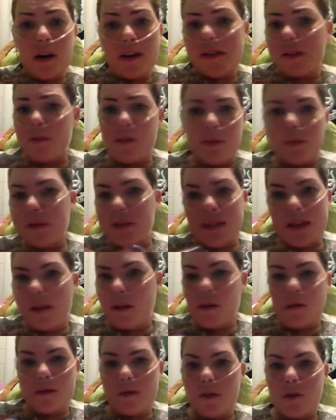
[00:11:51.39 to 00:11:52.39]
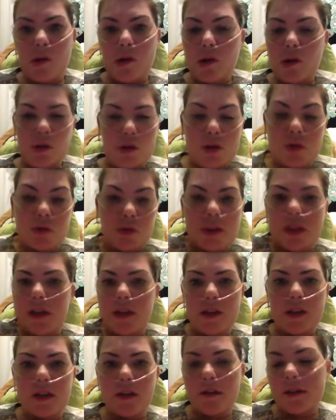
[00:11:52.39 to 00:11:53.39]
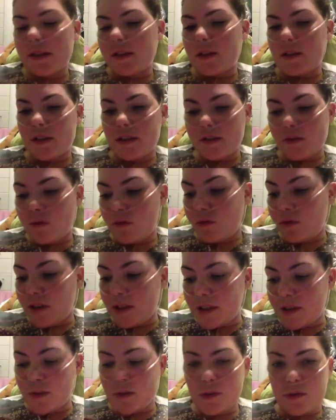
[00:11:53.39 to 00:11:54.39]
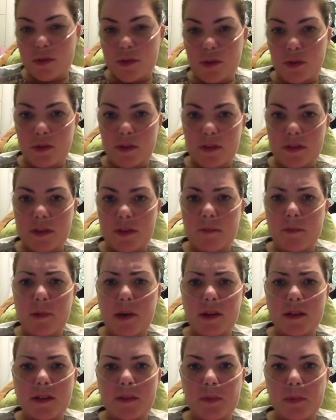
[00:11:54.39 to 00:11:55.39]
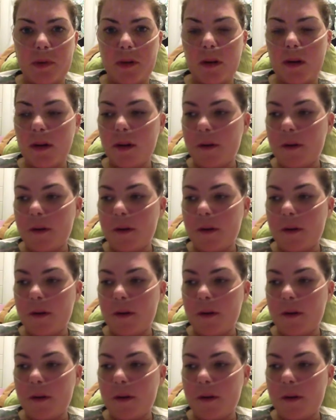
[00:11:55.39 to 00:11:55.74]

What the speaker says: some people stay alive for a lot shorter, it's all sort of ifs and buts, but